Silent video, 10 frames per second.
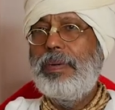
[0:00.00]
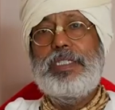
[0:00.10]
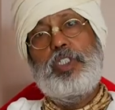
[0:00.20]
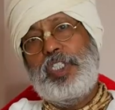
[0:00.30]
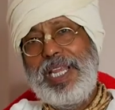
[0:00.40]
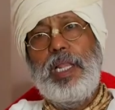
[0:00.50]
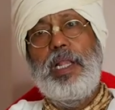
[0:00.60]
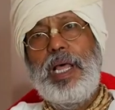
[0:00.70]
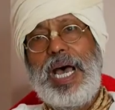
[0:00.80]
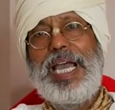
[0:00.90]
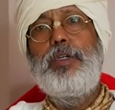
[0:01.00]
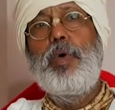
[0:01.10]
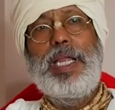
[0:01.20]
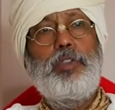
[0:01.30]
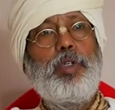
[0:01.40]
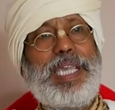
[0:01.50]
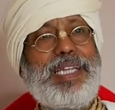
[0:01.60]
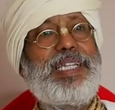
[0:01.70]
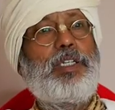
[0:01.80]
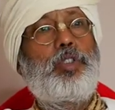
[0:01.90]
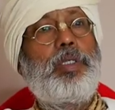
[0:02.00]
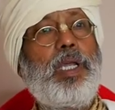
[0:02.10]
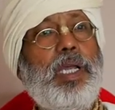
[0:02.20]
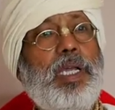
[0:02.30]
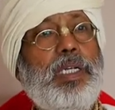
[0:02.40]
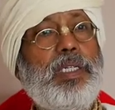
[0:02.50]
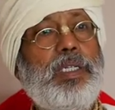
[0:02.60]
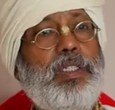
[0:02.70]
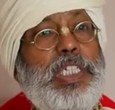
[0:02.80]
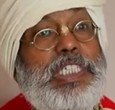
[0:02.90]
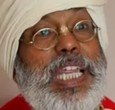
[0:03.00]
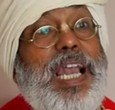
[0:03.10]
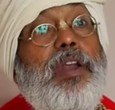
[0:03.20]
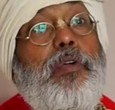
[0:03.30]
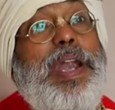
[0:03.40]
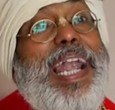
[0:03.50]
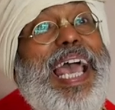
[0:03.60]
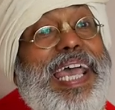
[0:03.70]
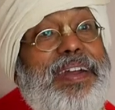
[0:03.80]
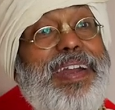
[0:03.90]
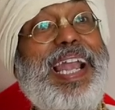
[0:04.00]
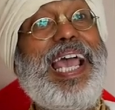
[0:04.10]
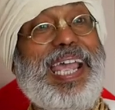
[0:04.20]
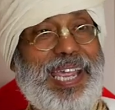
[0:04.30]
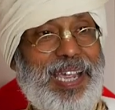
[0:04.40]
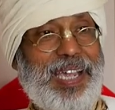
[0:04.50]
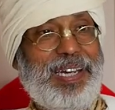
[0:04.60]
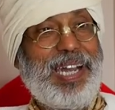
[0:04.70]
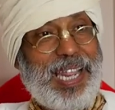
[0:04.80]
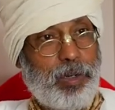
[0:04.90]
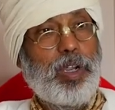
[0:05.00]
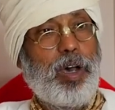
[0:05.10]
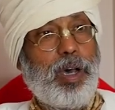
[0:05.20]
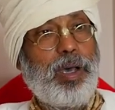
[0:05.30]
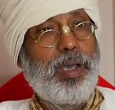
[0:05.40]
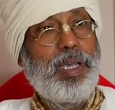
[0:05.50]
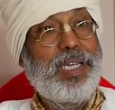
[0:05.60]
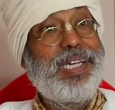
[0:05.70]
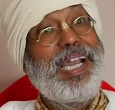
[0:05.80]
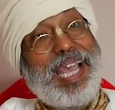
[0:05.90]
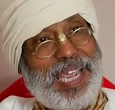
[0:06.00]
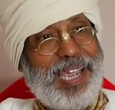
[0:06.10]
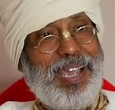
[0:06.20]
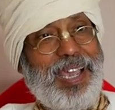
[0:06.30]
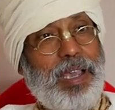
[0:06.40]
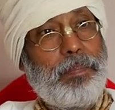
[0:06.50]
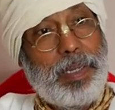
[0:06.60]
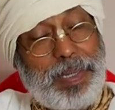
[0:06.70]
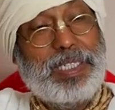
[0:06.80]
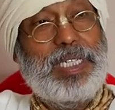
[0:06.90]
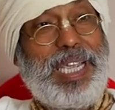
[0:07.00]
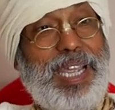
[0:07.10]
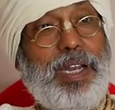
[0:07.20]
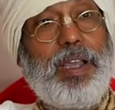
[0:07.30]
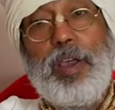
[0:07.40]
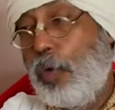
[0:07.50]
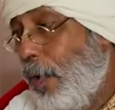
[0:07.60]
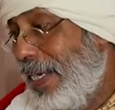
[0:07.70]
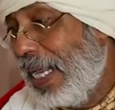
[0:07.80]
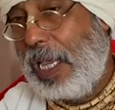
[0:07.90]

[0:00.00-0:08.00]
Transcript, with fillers: but still, I want to get that detailed relay, relay Relay, you know? Relay. Previous day, when